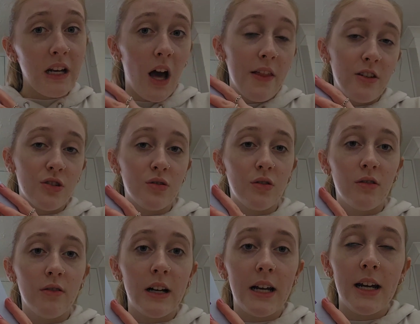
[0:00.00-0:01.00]
like the
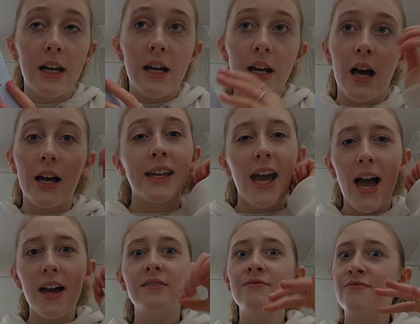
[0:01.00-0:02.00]
story.
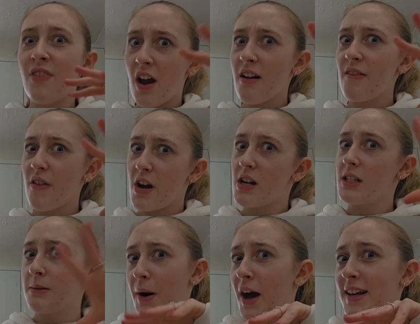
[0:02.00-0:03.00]
Again, very
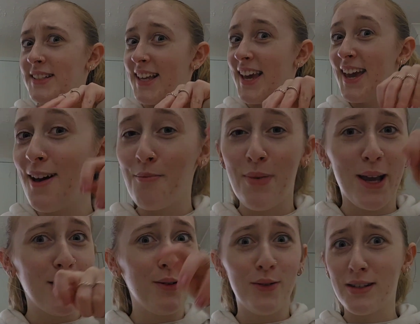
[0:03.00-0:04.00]
spicy. I'm
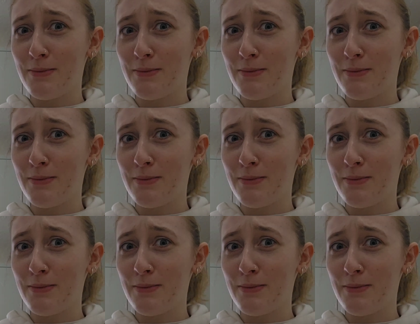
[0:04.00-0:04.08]
picking all the